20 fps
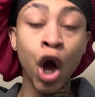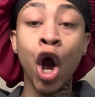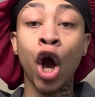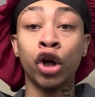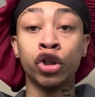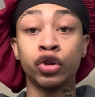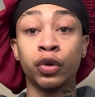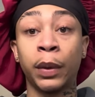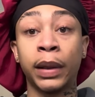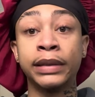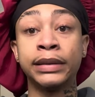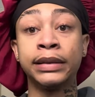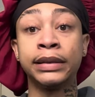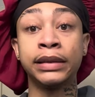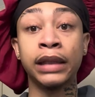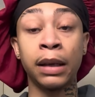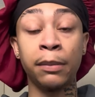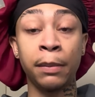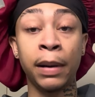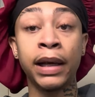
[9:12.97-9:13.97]
So I
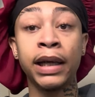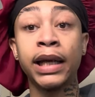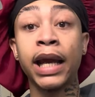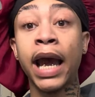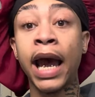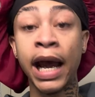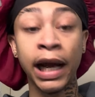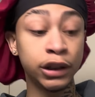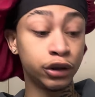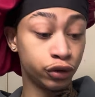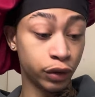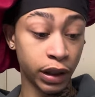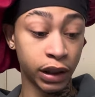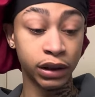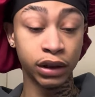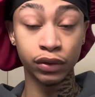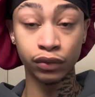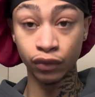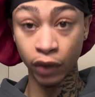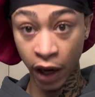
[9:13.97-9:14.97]
sent my
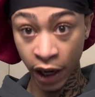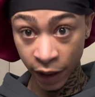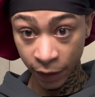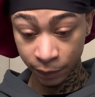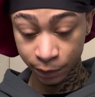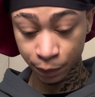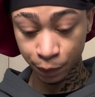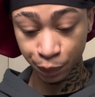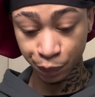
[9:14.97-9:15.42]
address, right?